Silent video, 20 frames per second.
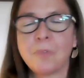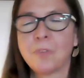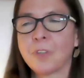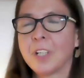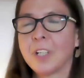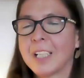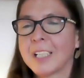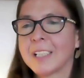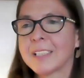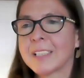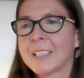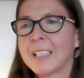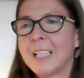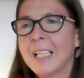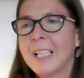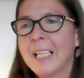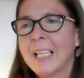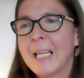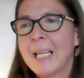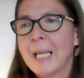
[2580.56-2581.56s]
for us
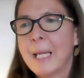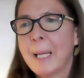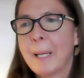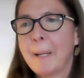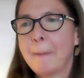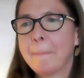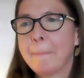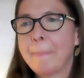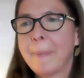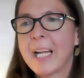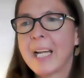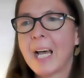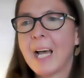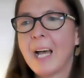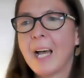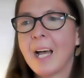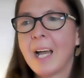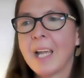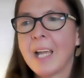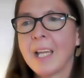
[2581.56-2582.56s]
but
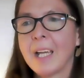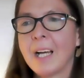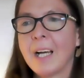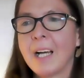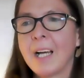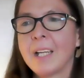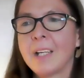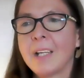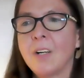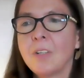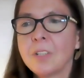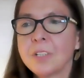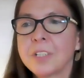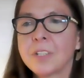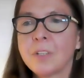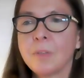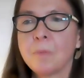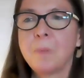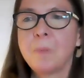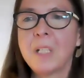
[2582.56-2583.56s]
i i
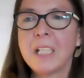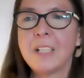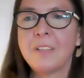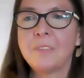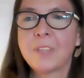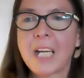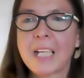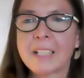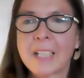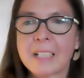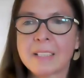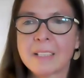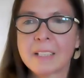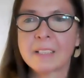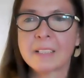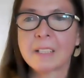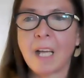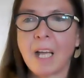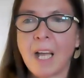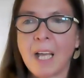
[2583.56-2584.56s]
also believe that at,
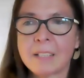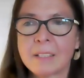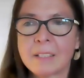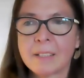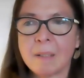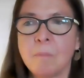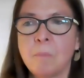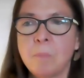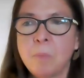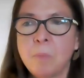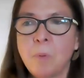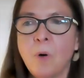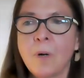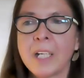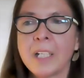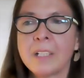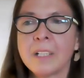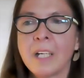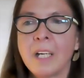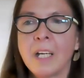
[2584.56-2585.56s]
at some
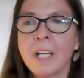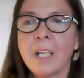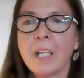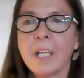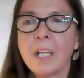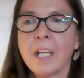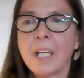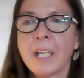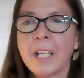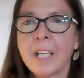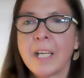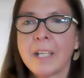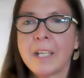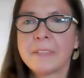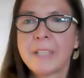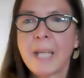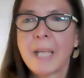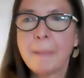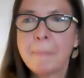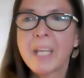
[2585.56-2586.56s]
point uh,
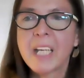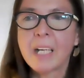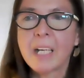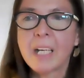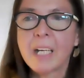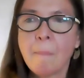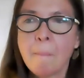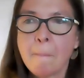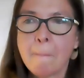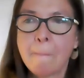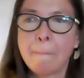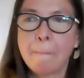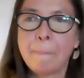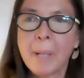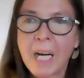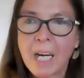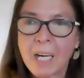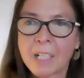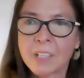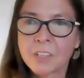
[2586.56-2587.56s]
they become
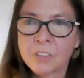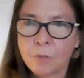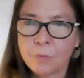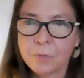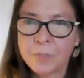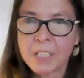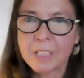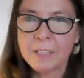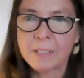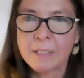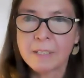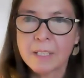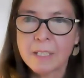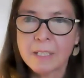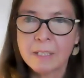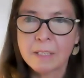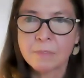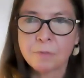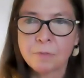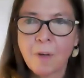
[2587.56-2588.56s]
part of this
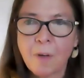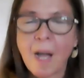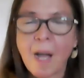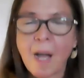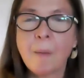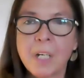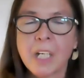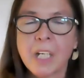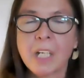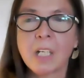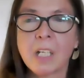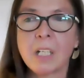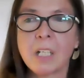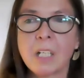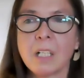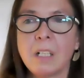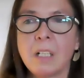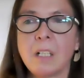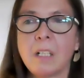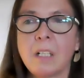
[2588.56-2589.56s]
this fabric
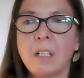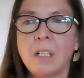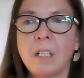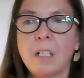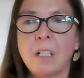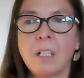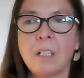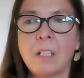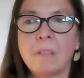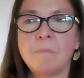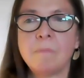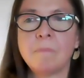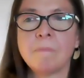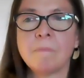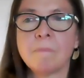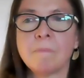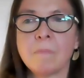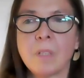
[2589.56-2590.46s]
uh, um,